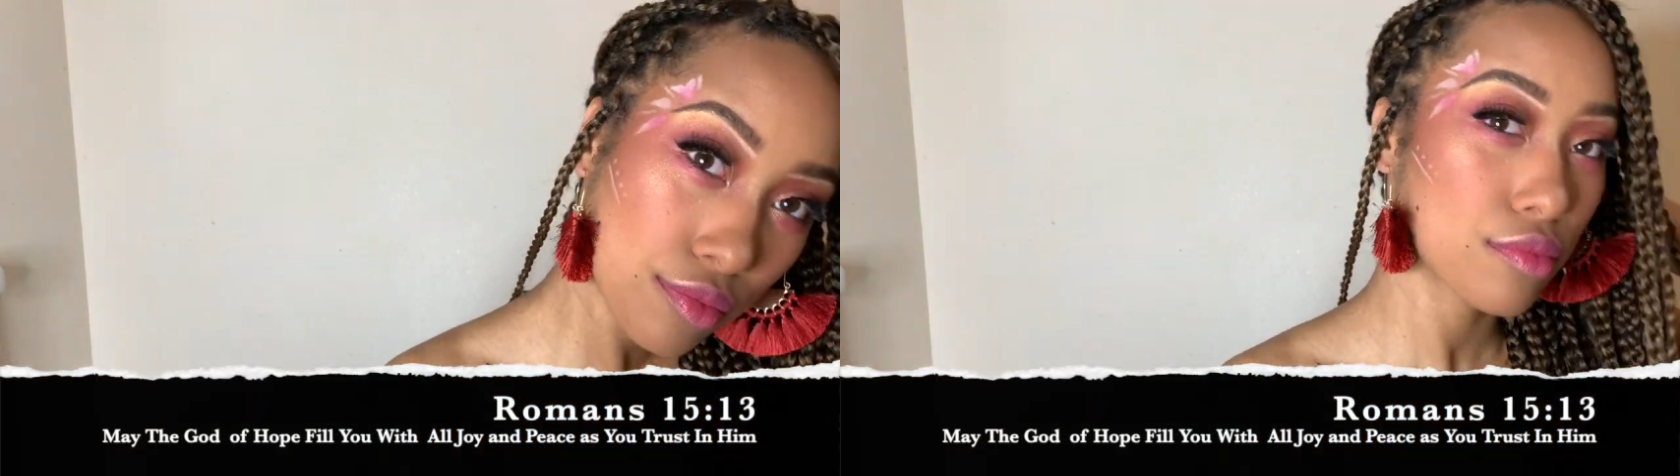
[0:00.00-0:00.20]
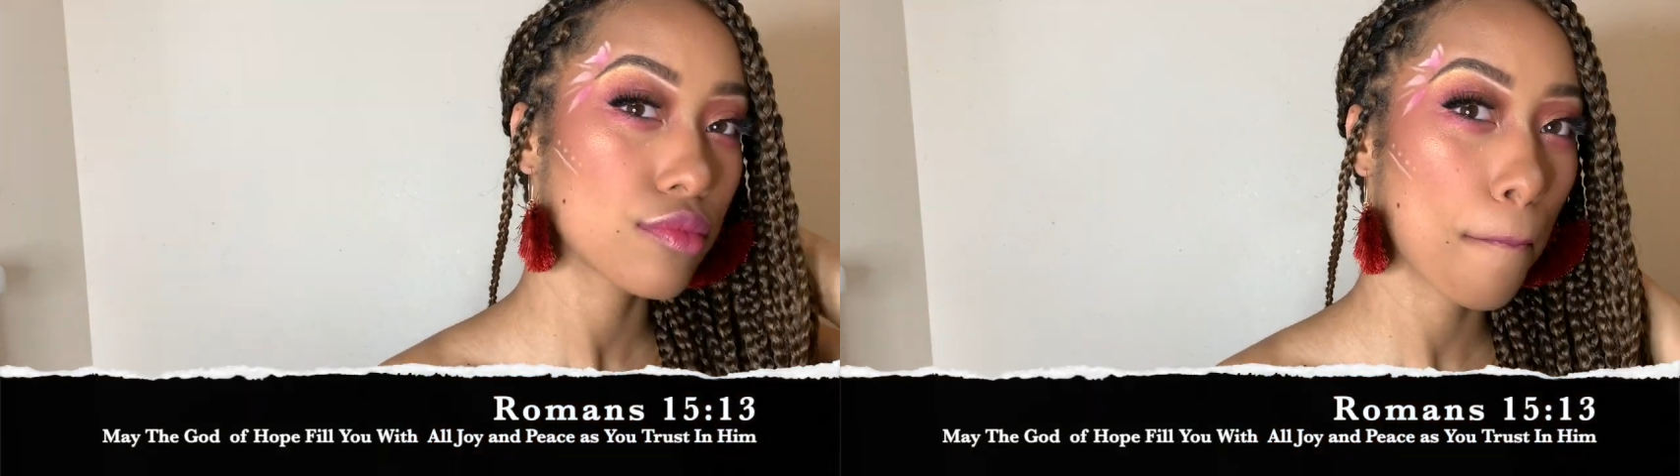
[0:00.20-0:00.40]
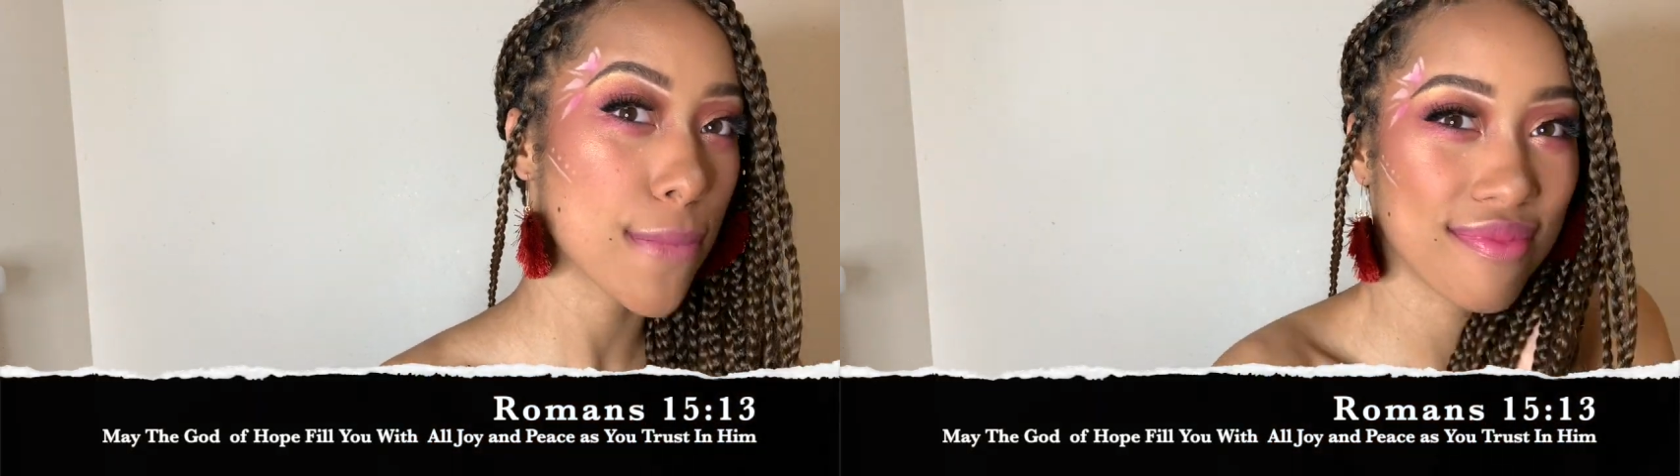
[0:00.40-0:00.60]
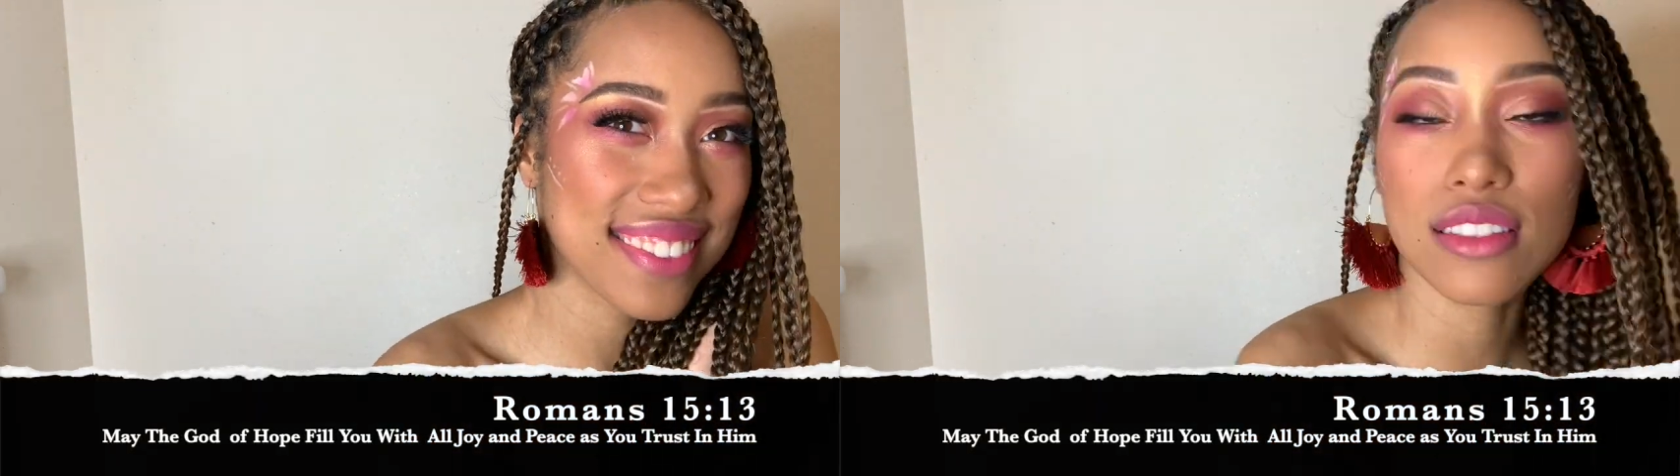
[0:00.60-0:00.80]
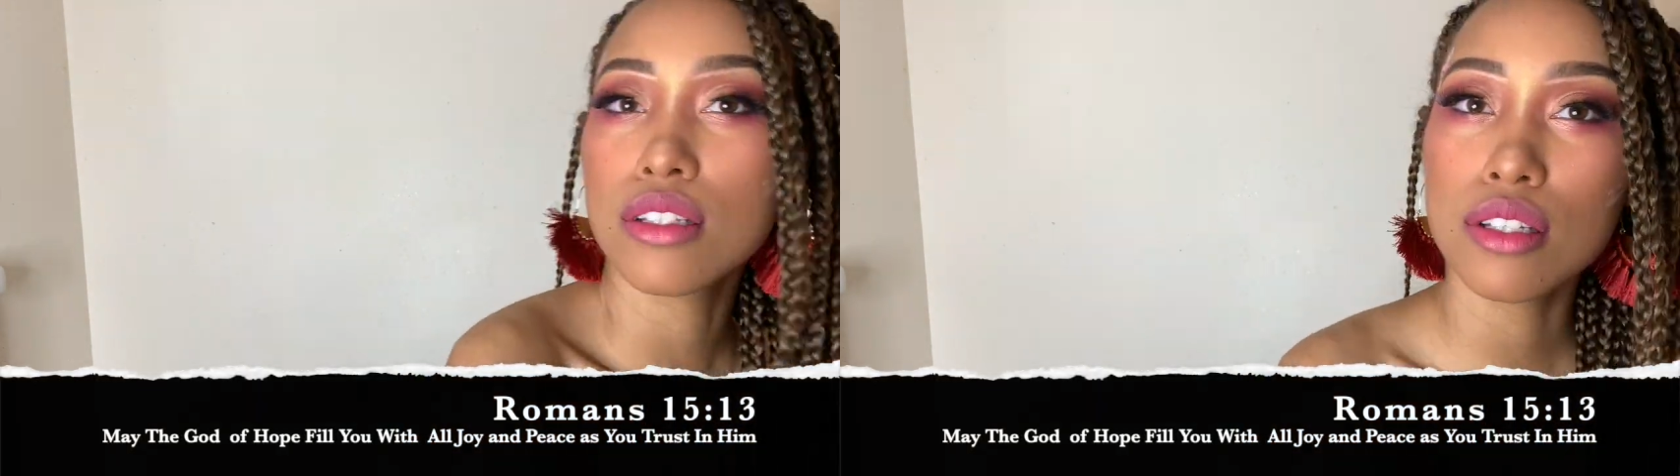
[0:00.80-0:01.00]
Thank you guys
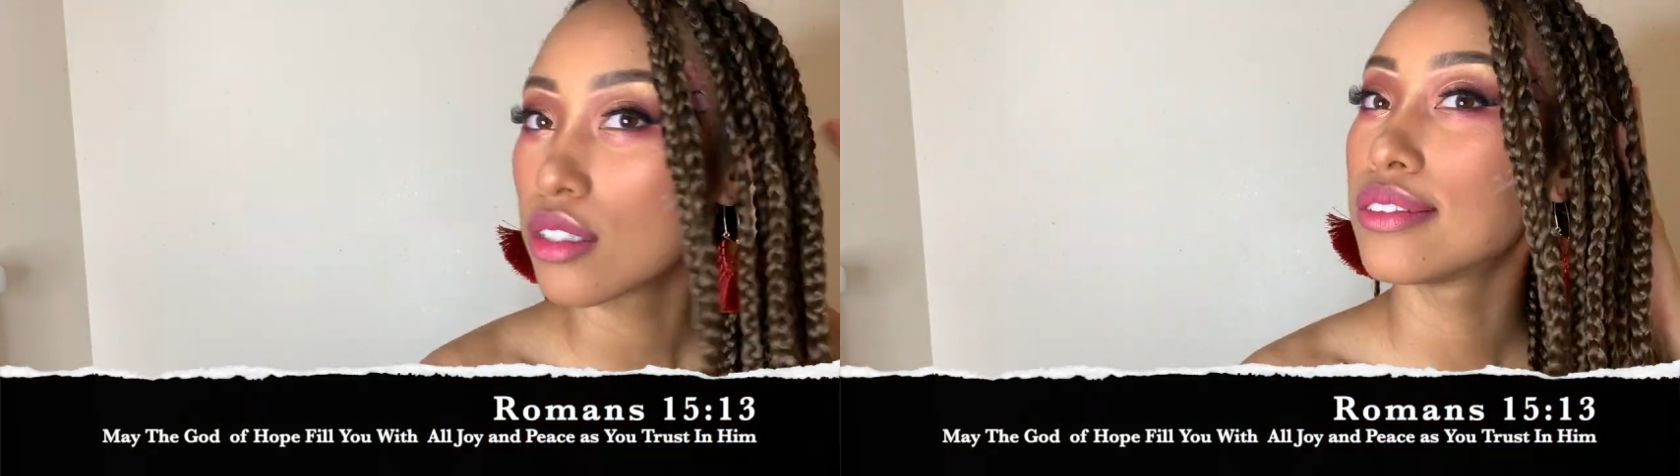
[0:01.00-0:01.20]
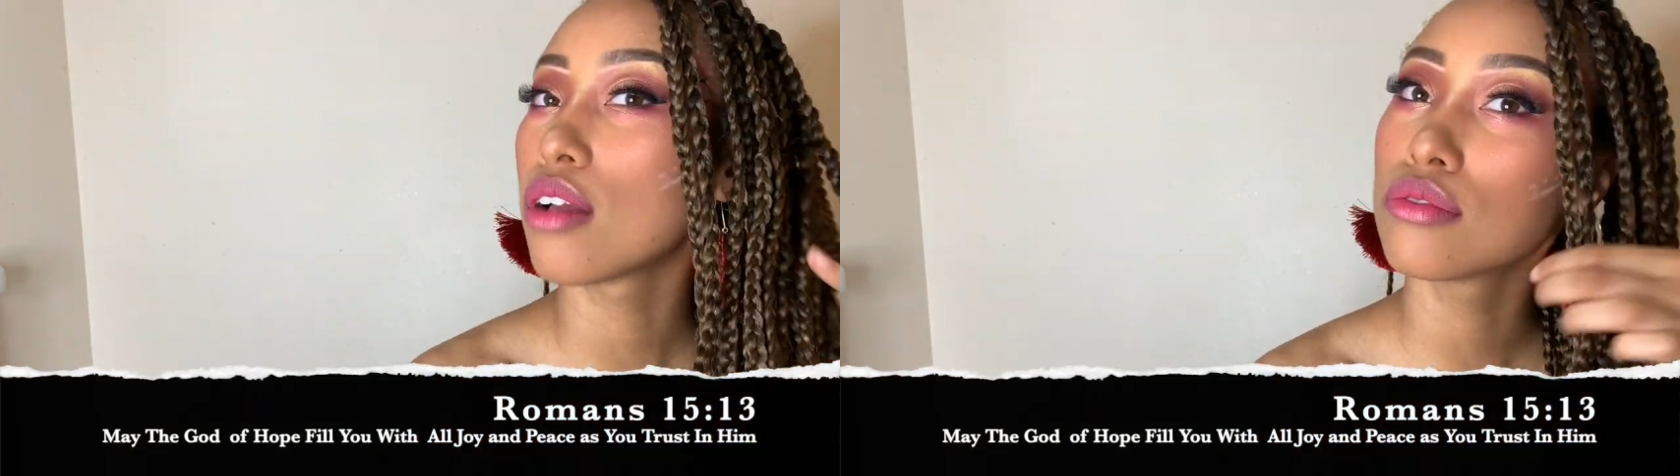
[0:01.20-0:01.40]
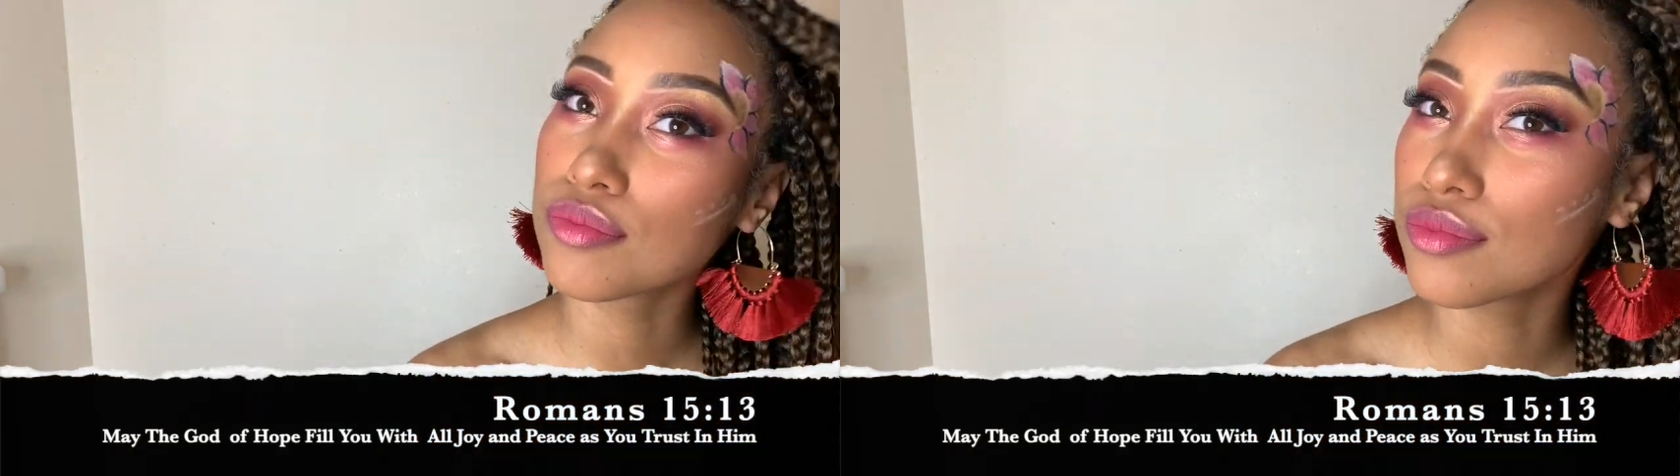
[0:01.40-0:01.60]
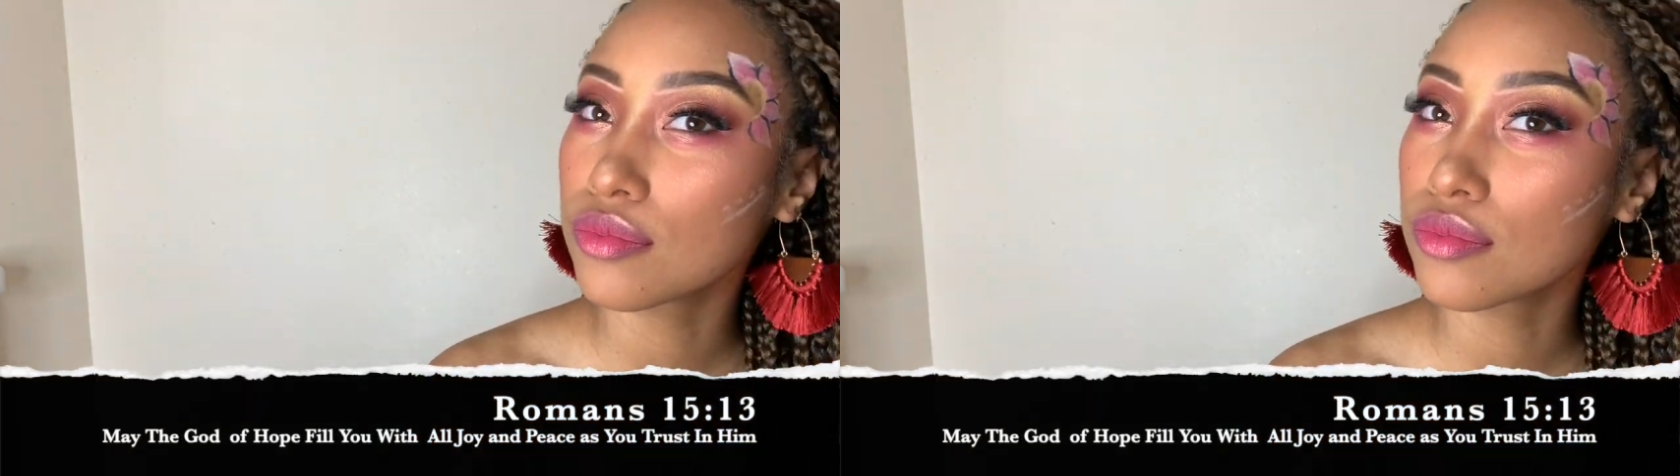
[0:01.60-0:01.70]
so much for watching.